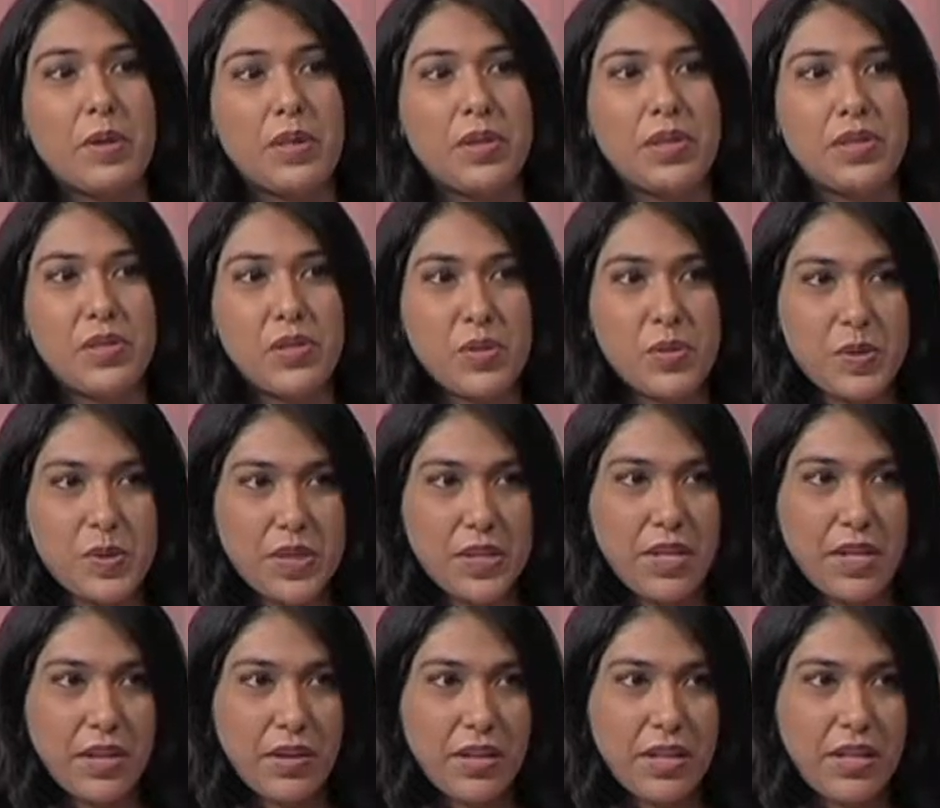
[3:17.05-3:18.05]
in the Tucson
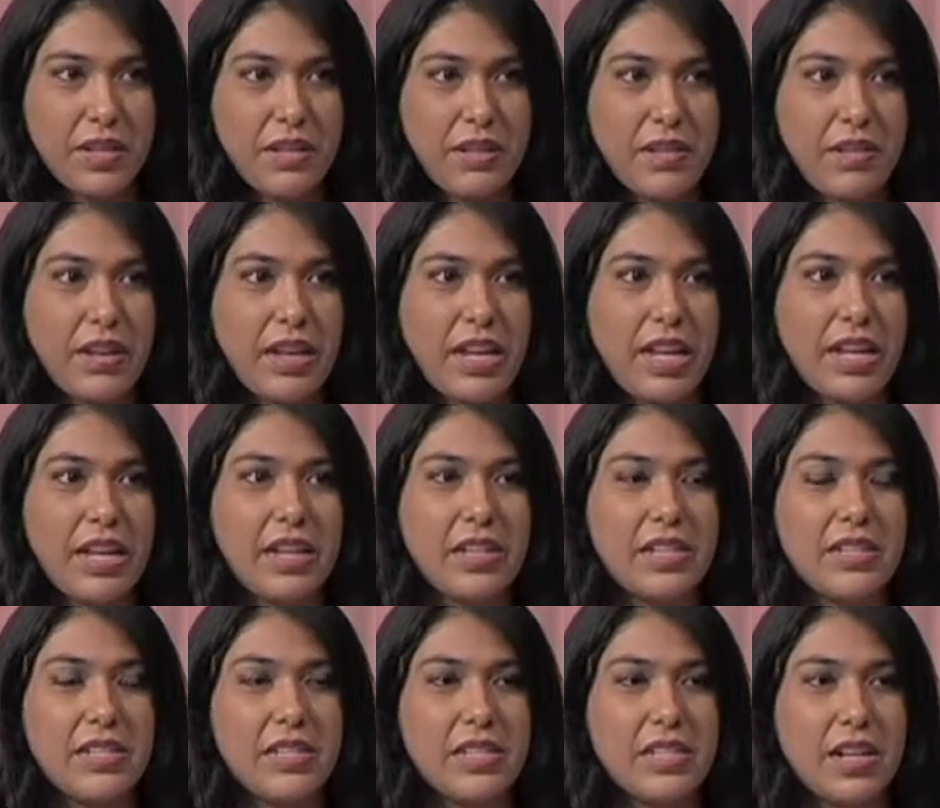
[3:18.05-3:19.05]
area,
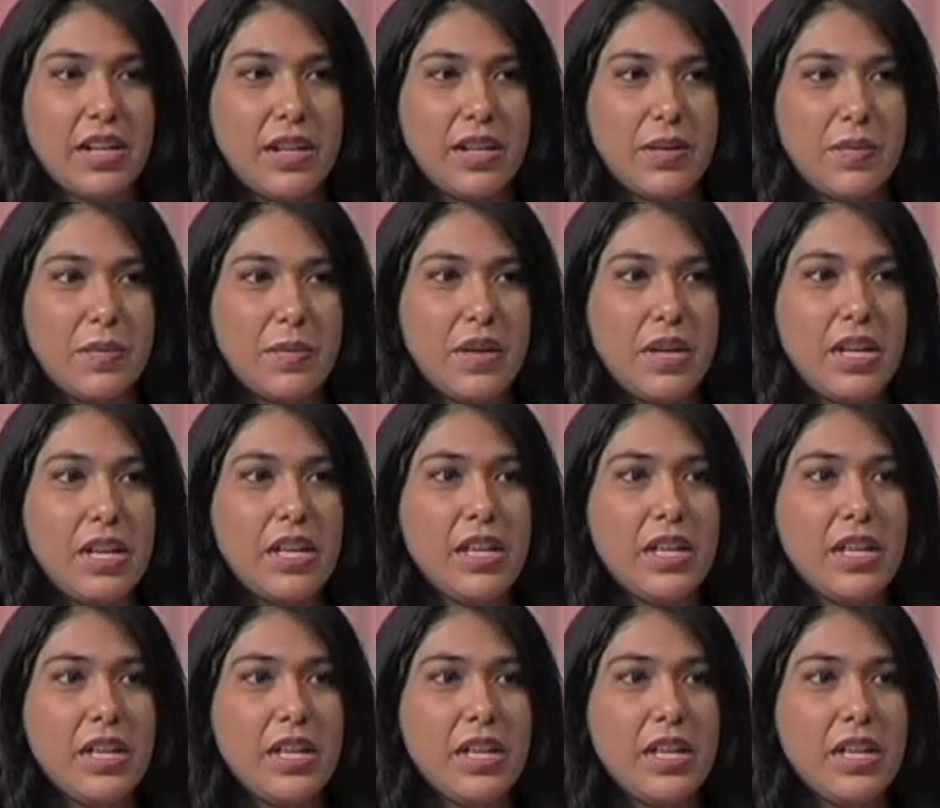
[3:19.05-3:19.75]
and um,